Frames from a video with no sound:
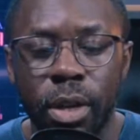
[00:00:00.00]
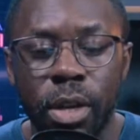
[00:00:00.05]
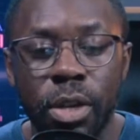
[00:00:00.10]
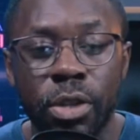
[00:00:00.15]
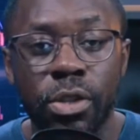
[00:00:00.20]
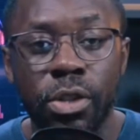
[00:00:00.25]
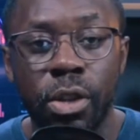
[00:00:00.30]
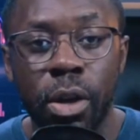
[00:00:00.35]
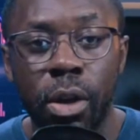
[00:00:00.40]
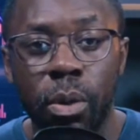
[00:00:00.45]

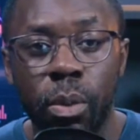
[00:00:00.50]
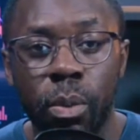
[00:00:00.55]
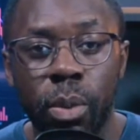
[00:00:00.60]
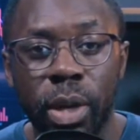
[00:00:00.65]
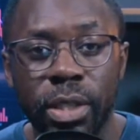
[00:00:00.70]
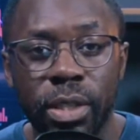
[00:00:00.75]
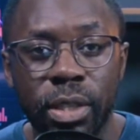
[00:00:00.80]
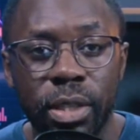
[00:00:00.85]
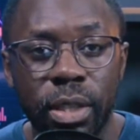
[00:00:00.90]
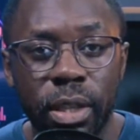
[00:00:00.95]
So
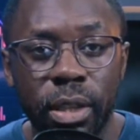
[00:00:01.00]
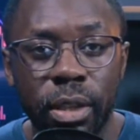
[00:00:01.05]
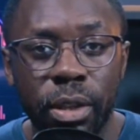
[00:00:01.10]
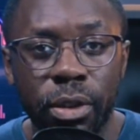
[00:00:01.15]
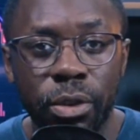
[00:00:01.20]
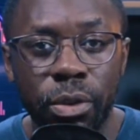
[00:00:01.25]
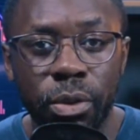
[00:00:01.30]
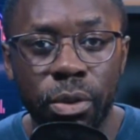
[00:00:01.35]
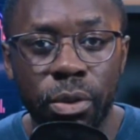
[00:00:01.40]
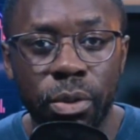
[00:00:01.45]
what's in the
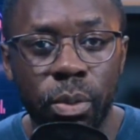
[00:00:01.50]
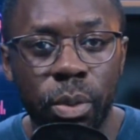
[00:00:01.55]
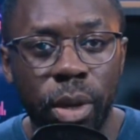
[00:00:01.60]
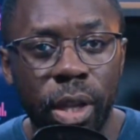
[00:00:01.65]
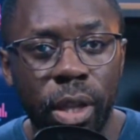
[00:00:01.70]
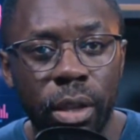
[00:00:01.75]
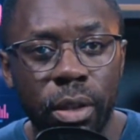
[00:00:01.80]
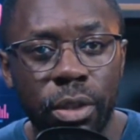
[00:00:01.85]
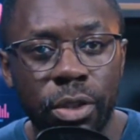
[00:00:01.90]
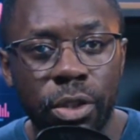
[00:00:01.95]
news?
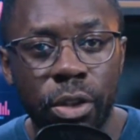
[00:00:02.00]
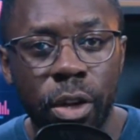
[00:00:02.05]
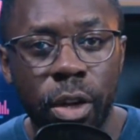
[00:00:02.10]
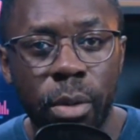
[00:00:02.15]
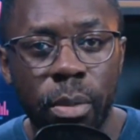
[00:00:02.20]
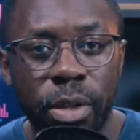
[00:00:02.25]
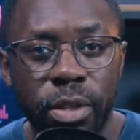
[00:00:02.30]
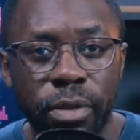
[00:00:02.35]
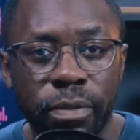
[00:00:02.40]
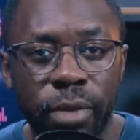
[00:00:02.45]
Well,
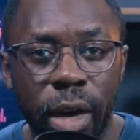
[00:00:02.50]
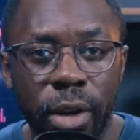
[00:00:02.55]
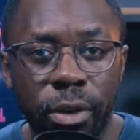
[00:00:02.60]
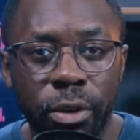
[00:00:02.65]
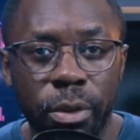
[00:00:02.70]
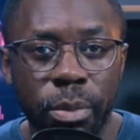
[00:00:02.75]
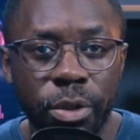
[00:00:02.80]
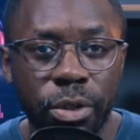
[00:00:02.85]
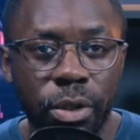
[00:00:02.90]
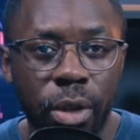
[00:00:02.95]
StarBUX founder
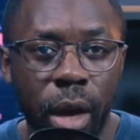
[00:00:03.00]
Mr.